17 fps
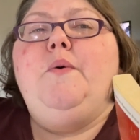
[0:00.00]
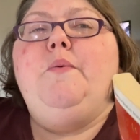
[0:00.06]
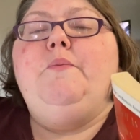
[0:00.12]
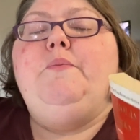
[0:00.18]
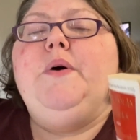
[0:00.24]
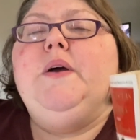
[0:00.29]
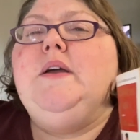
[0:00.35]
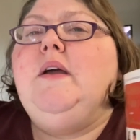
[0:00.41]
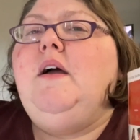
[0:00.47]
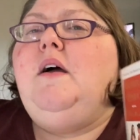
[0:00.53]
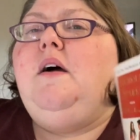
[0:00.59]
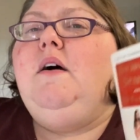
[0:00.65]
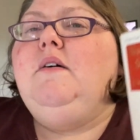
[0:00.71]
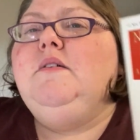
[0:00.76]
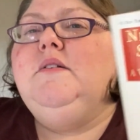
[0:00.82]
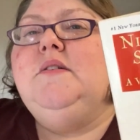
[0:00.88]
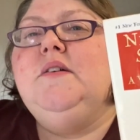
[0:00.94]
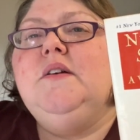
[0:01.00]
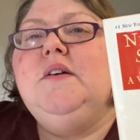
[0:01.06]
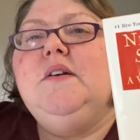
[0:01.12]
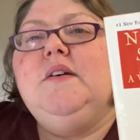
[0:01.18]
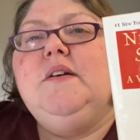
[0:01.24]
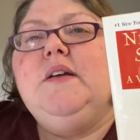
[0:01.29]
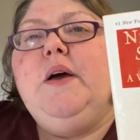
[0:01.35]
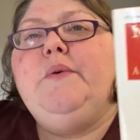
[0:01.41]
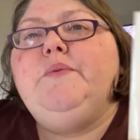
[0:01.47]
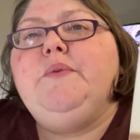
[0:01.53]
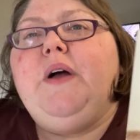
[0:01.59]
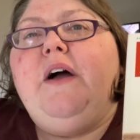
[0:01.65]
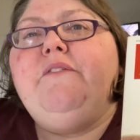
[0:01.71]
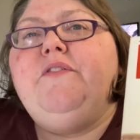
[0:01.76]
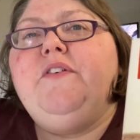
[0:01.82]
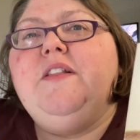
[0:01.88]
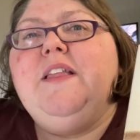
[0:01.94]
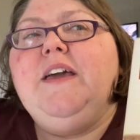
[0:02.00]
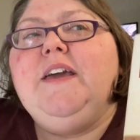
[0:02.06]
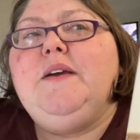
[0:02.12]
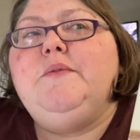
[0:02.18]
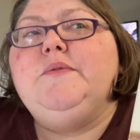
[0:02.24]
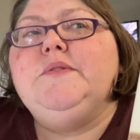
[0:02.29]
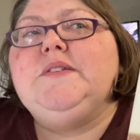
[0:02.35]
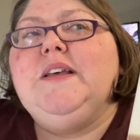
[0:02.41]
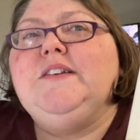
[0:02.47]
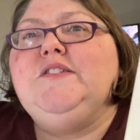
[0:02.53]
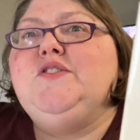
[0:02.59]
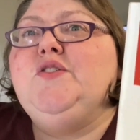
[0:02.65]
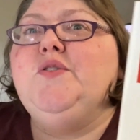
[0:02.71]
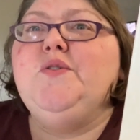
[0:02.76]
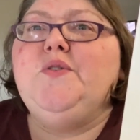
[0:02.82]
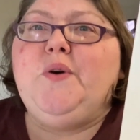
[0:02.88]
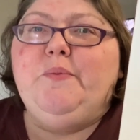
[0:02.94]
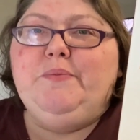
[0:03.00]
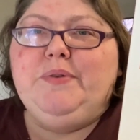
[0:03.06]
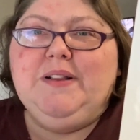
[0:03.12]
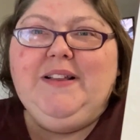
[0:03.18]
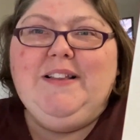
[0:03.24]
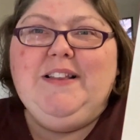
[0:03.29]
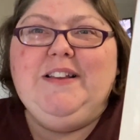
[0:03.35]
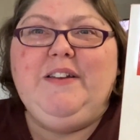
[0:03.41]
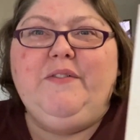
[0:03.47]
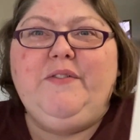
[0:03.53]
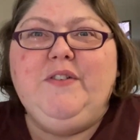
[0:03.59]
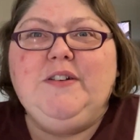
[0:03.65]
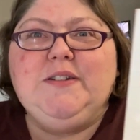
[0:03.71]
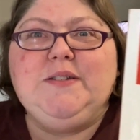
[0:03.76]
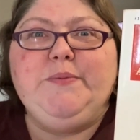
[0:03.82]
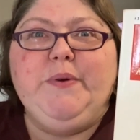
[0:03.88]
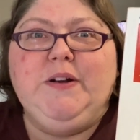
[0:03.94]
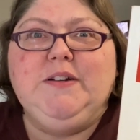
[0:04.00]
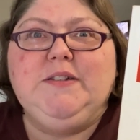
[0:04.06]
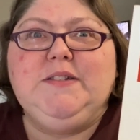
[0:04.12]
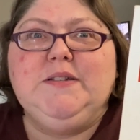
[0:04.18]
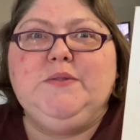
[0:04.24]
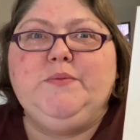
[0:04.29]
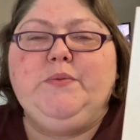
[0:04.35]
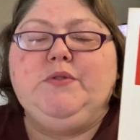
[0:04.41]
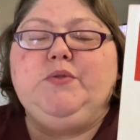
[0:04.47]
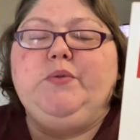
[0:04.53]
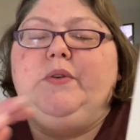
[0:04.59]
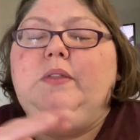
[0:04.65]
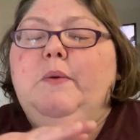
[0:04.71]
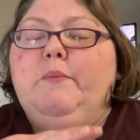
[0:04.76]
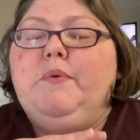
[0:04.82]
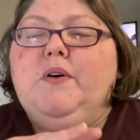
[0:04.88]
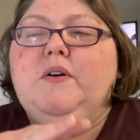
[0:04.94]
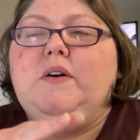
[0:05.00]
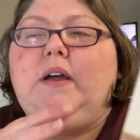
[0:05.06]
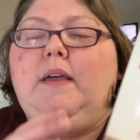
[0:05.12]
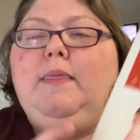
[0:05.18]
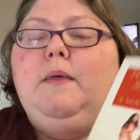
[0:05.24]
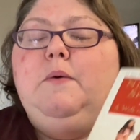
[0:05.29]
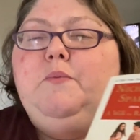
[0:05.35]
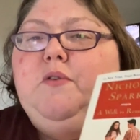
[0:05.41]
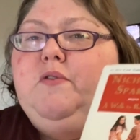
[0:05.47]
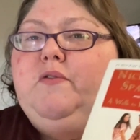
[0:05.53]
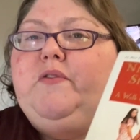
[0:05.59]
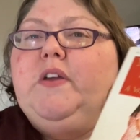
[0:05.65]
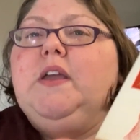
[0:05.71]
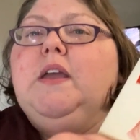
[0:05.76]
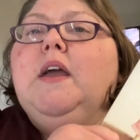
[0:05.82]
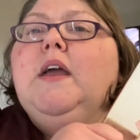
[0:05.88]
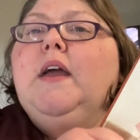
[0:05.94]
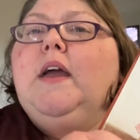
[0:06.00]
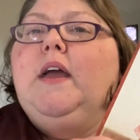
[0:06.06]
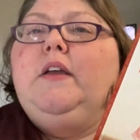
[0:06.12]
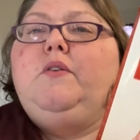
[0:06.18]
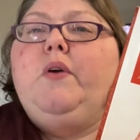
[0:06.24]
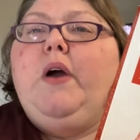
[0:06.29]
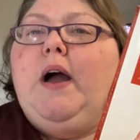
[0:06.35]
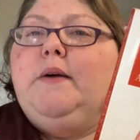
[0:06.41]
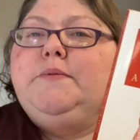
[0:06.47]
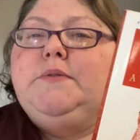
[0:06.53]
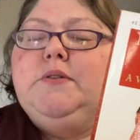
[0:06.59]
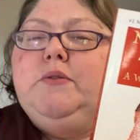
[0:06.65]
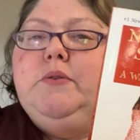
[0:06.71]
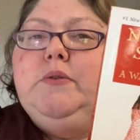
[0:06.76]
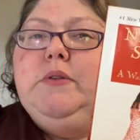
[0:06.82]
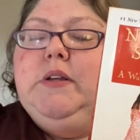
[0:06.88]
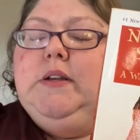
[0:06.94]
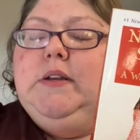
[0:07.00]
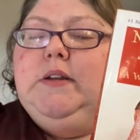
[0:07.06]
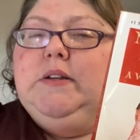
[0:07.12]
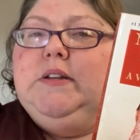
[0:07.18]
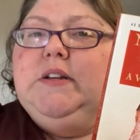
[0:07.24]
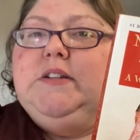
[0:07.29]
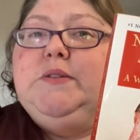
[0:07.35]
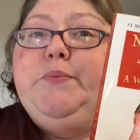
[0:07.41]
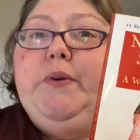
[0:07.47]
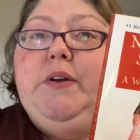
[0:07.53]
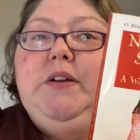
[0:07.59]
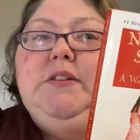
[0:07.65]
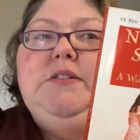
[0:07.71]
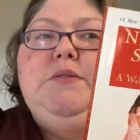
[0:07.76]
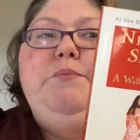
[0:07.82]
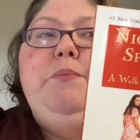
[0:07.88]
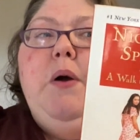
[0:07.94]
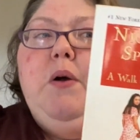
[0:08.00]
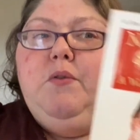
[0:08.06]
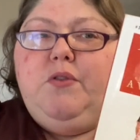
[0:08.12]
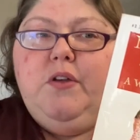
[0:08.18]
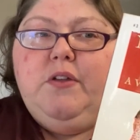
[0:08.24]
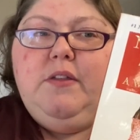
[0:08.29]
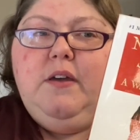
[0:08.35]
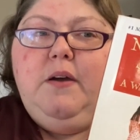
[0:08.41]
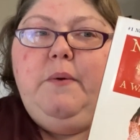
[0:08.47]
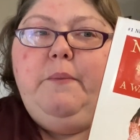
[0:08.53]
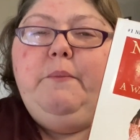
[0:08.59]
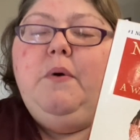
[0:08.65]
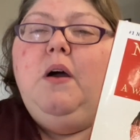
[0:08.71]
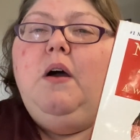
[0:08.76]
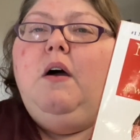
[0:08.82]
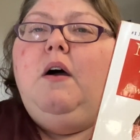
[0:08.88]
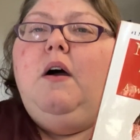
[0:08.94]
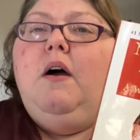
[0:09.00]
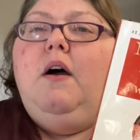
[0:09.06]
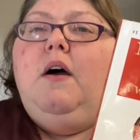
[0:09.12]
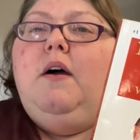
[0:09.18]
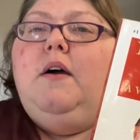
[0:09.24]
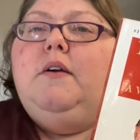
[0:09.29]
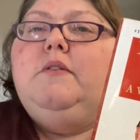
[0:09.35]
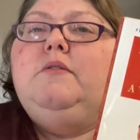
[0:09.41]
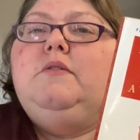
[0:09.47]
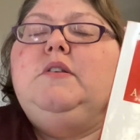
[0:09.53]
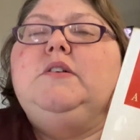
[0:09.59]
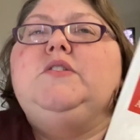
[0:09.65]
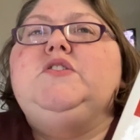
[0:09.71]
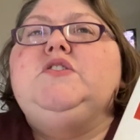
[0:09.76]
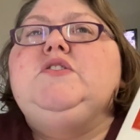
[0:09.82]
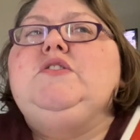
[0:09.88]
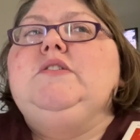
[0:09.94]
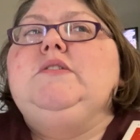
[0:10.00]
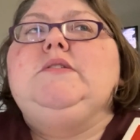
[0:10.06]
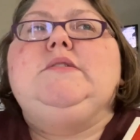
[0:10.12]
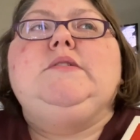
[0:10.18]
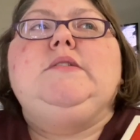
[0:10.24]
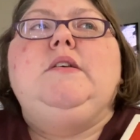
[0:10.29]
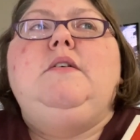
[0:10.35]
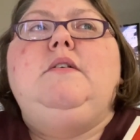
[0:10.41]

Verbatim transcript: but yeah, it, I feel like it was like two completely different experiences between the book and the movie, and you absolutely need to experience both of them. This just,